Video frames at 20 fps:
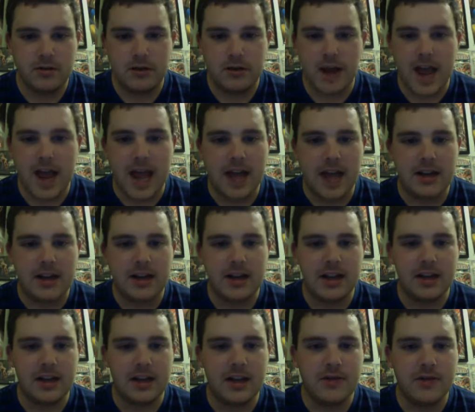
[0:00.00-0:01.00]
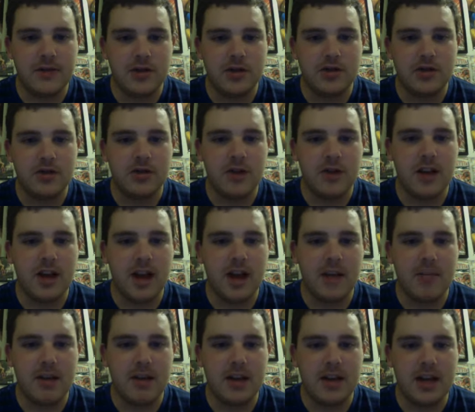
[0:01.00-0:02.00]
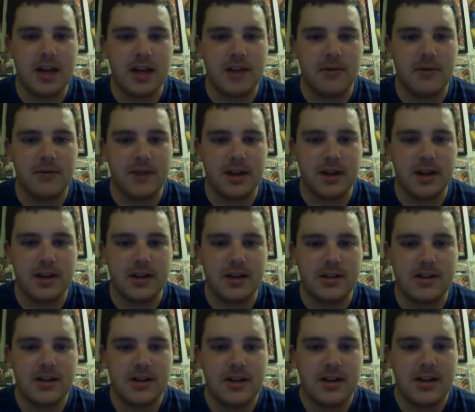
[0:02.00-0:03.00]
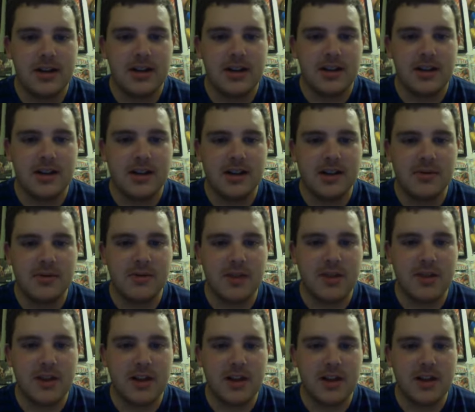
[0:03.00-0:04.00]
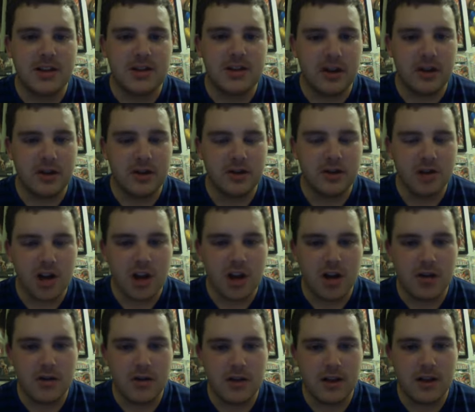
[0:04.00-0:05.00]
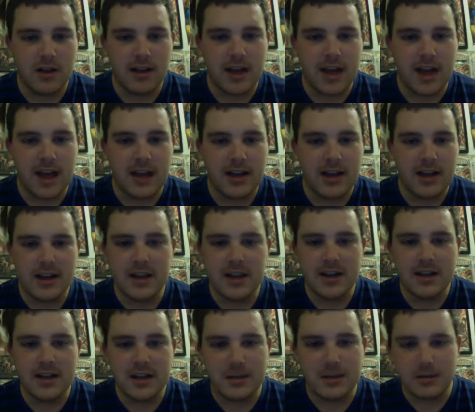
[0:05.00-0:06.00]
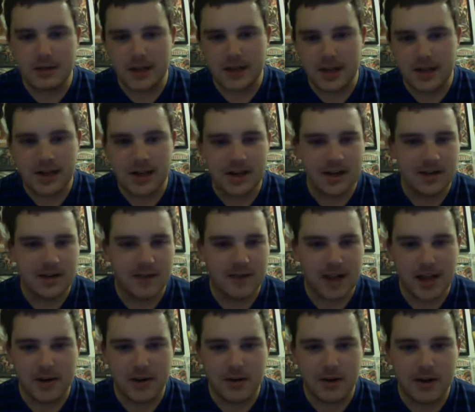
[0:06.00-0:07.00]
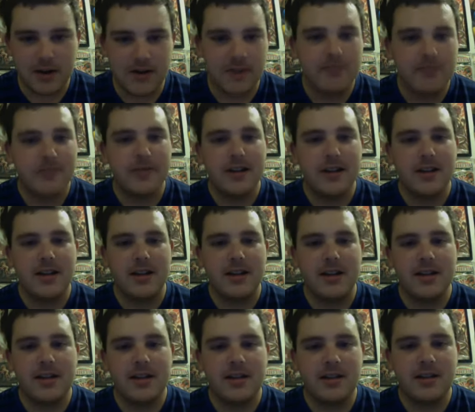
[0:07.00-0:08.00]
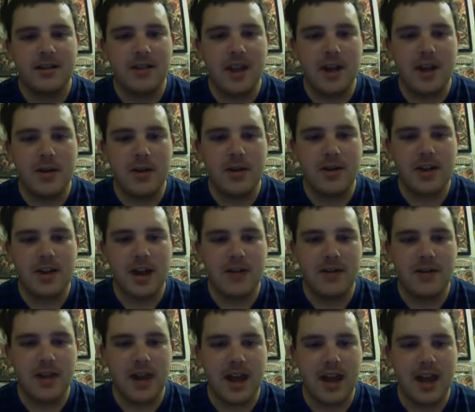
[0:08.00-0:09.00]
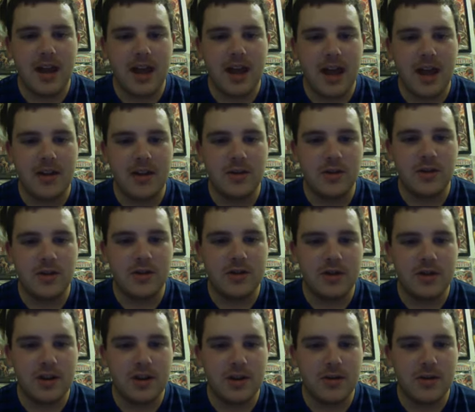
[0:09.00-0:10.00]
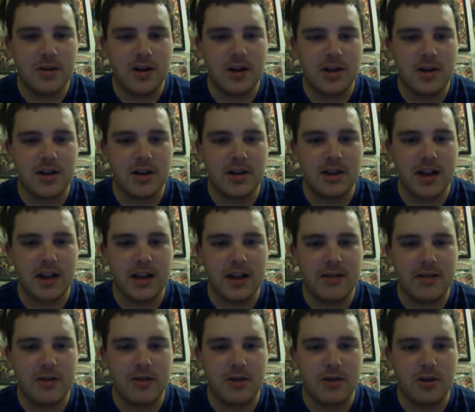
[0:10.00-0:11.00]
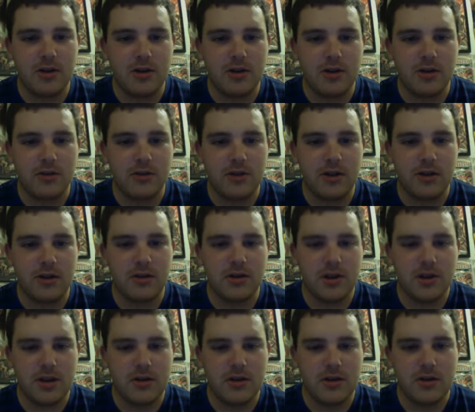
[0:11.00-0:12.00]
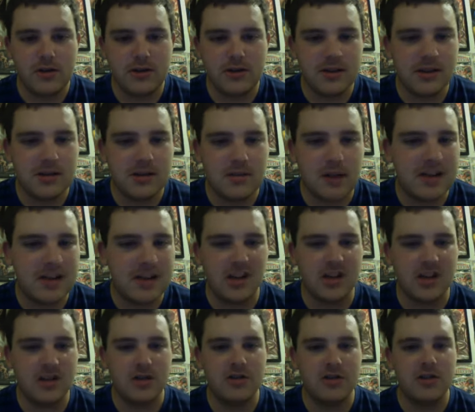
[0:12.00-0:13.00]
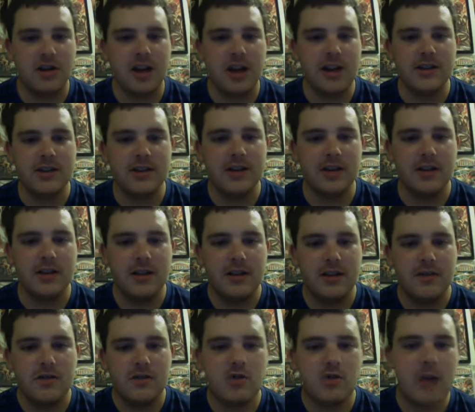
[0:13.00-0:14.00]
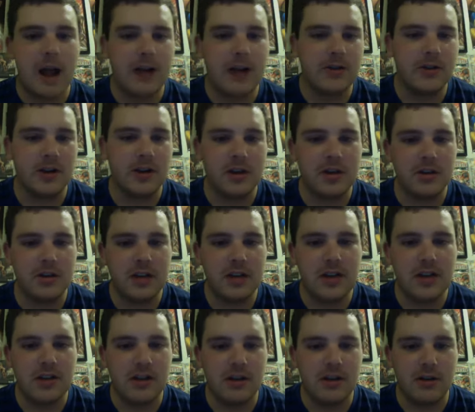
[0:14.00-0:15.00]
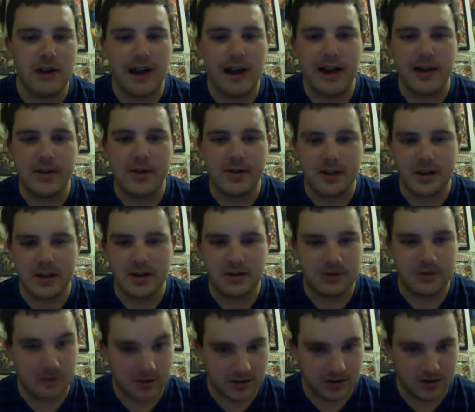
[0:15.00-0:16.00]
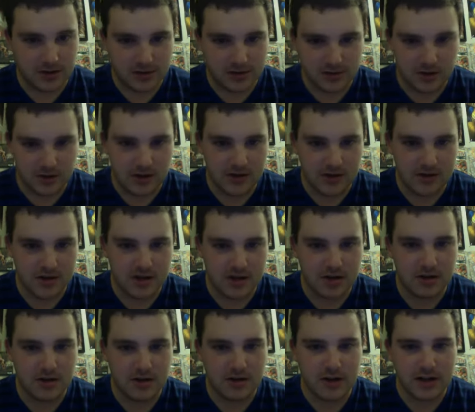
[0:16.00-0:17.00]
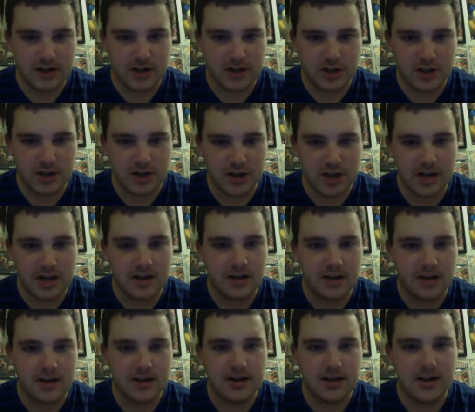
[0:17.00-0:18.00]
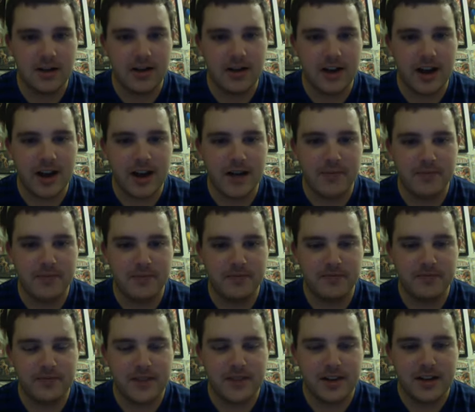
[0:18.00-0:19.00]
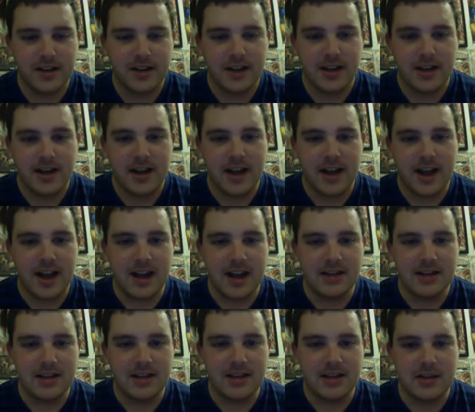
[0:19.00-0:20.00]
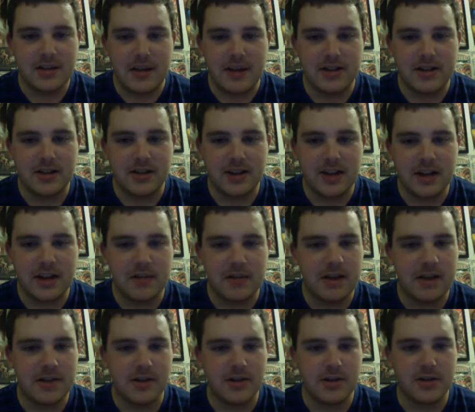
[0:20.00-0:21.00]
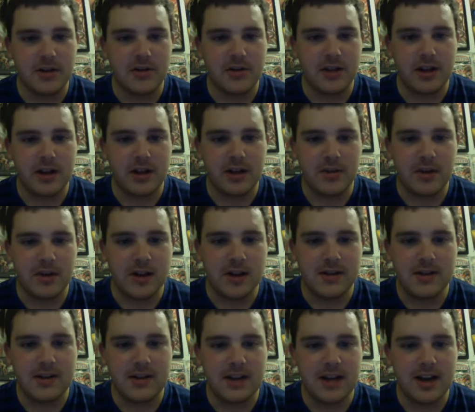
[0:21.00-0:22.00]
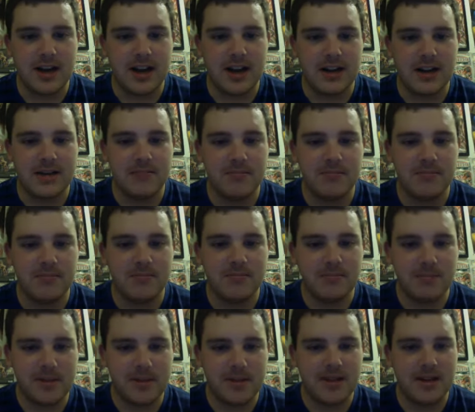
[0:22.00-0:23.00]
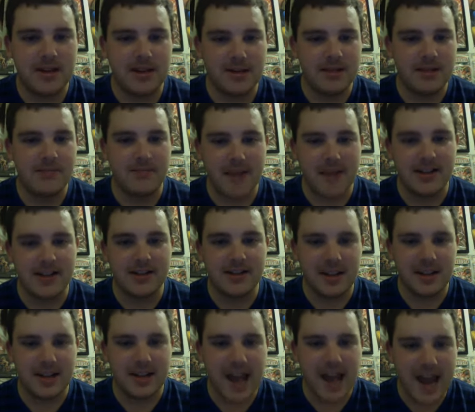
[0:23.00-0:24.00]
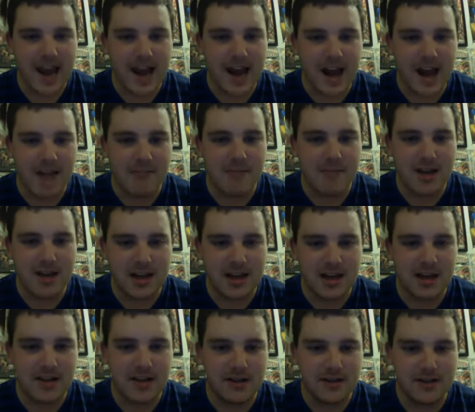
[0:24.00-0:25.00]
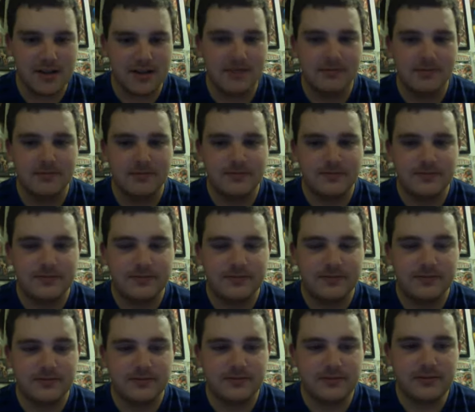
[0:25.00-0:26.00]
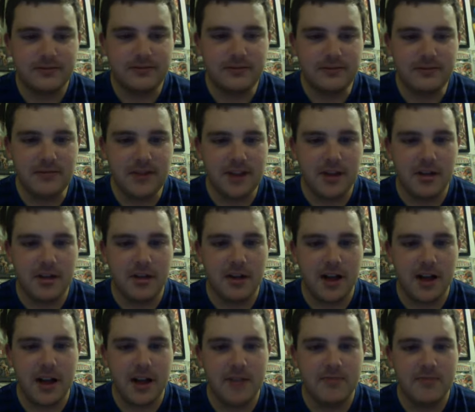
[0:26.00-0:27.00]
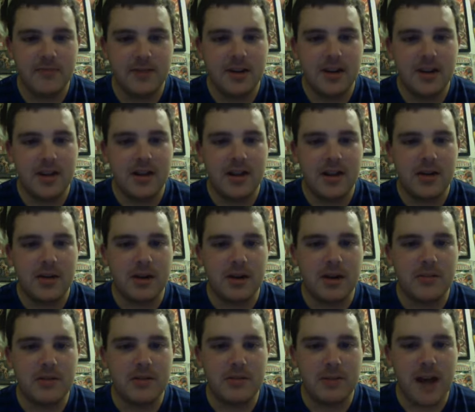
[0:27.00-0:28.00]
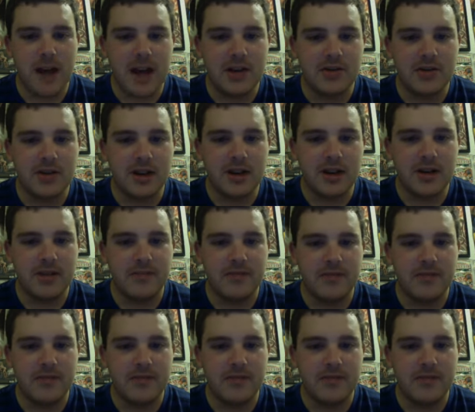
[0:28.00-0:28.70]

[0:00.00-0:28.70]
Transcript: Ed can lift a tree up, and he can freaking just because during the show, Eddy, Double D, Ed or whatever, they always have Ed do all the dirty work. Like they'll use him as a tractor, and he'll eat the ground, and he'll do all this crazy shit. Okay, and he could basically do whatever the hell he wants. He basically cannot be killed. Okay, and when it comes to Patrick,